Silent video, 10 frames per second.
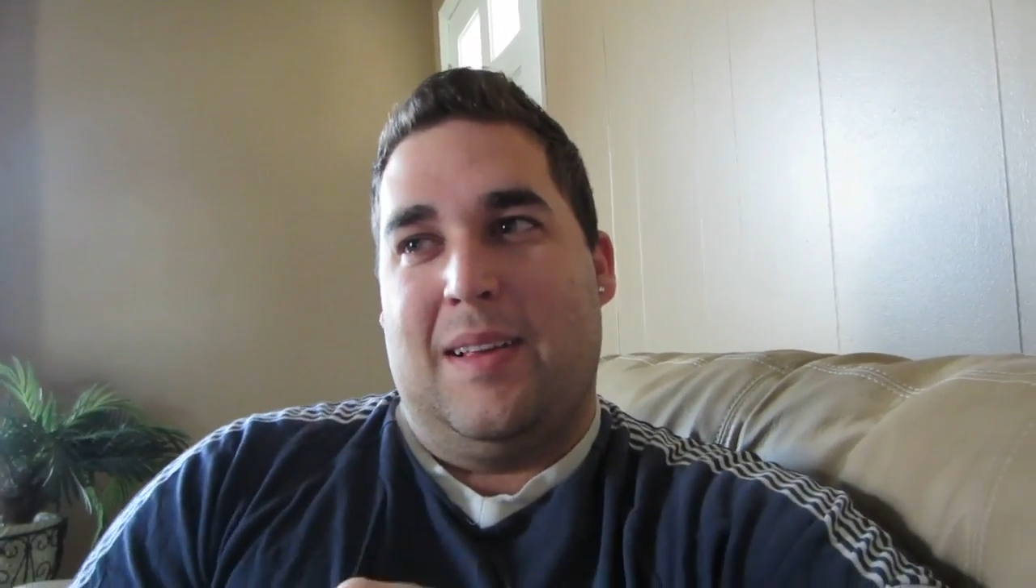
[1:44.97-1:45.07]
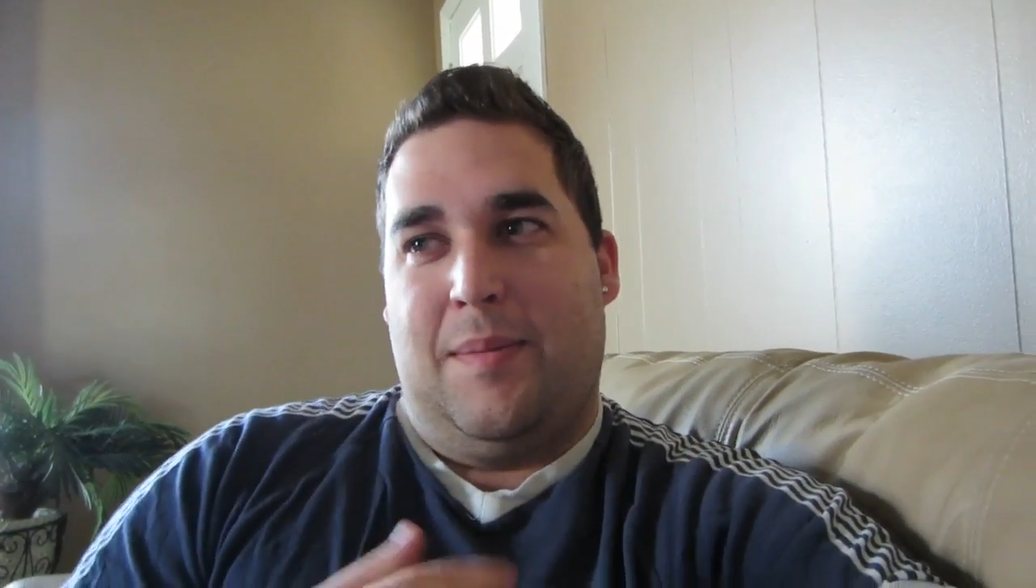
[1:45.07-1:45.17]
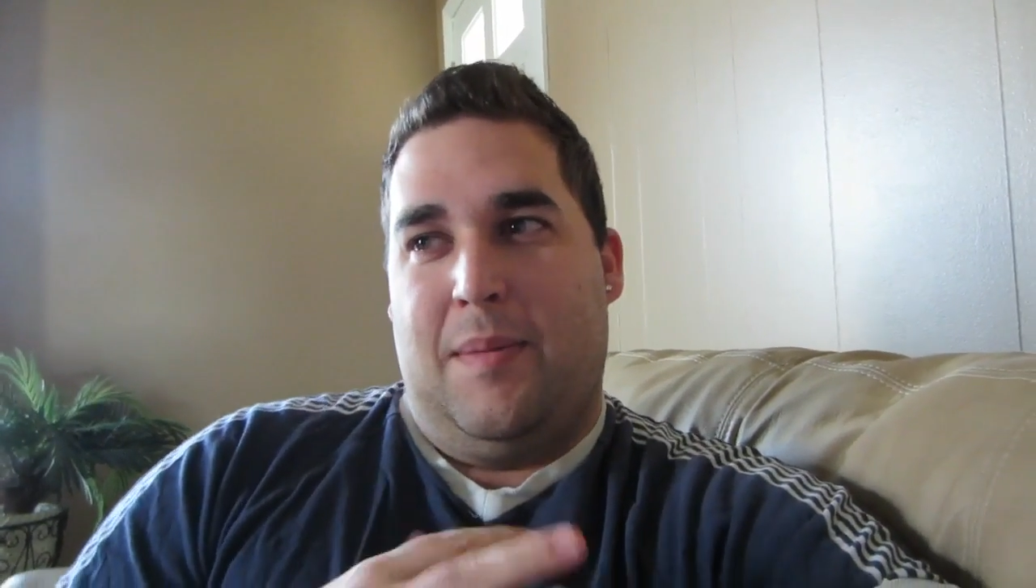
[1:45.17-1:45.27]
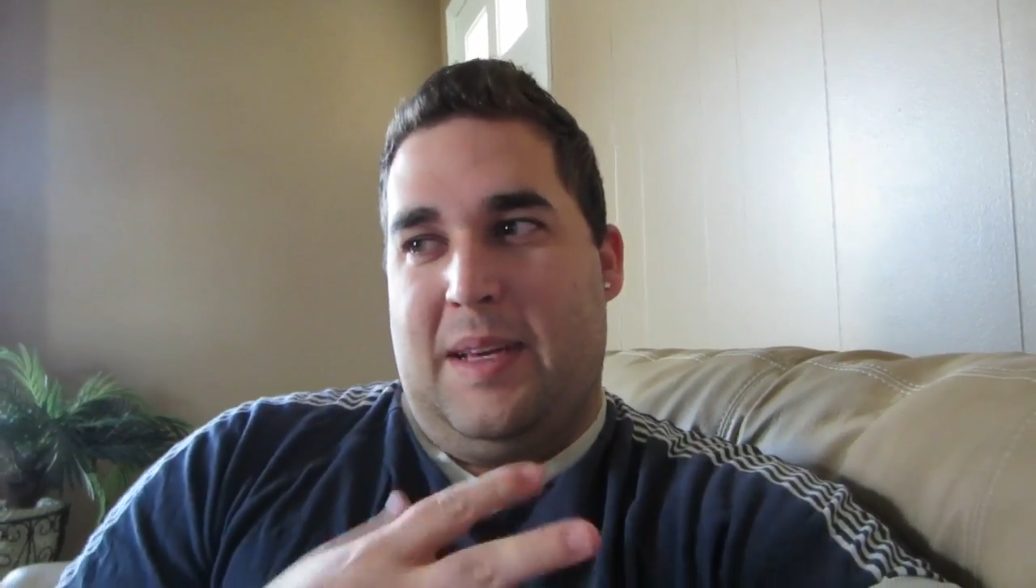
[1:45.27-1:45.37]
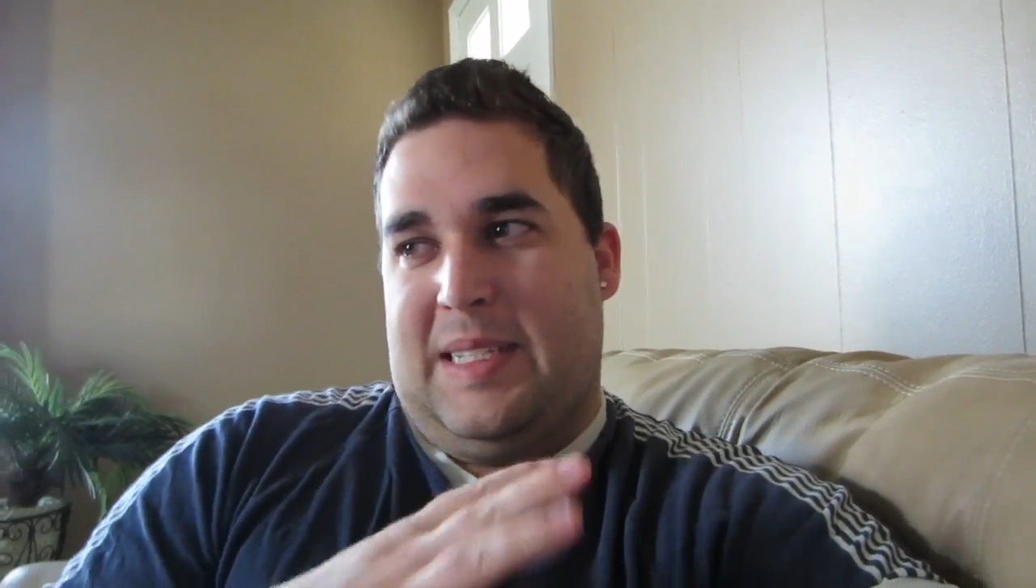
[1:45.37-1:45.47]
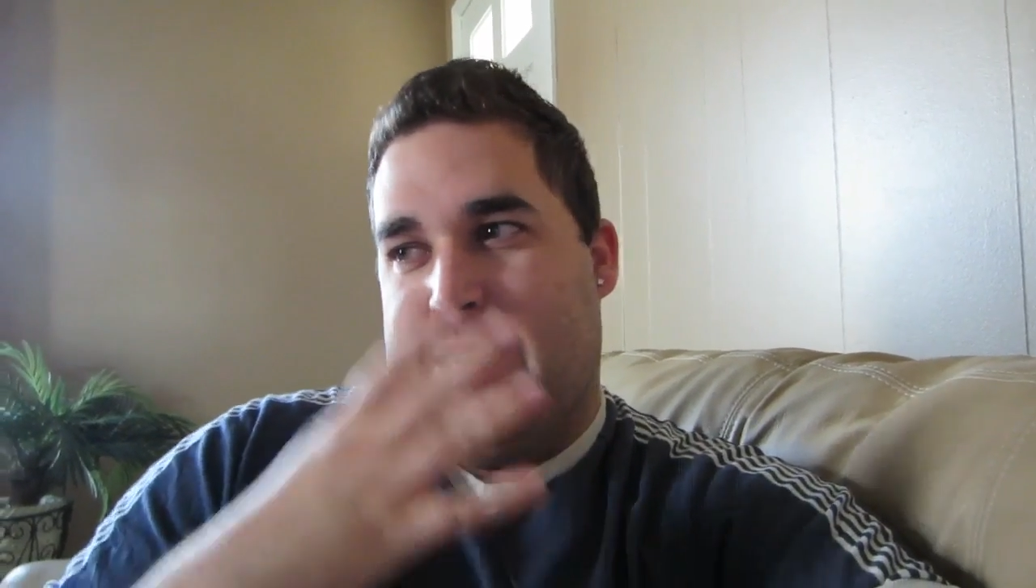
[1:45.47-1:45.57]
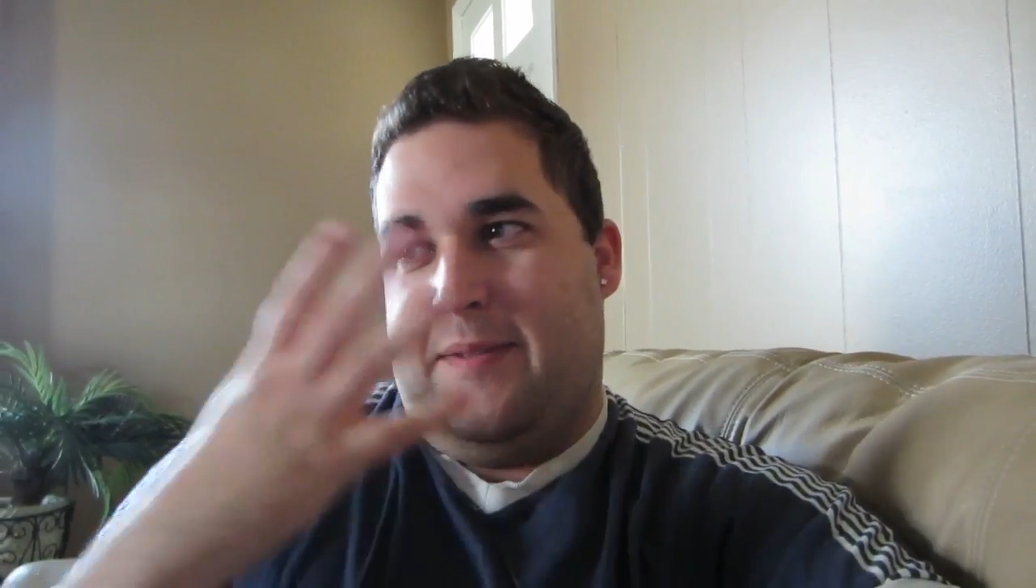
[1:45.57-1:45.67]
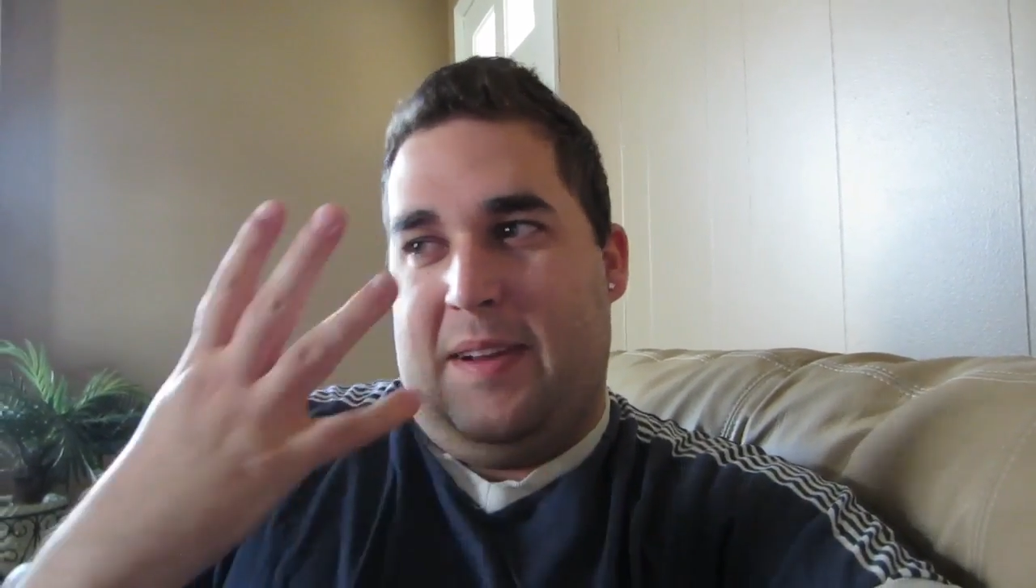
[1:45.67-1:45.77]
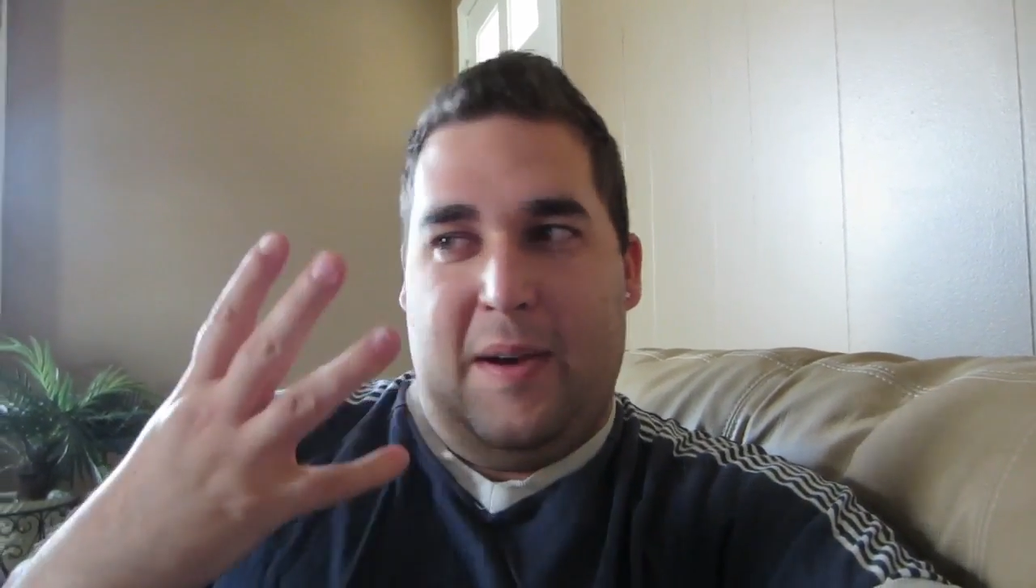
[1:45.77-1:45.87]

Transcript: me a stuffy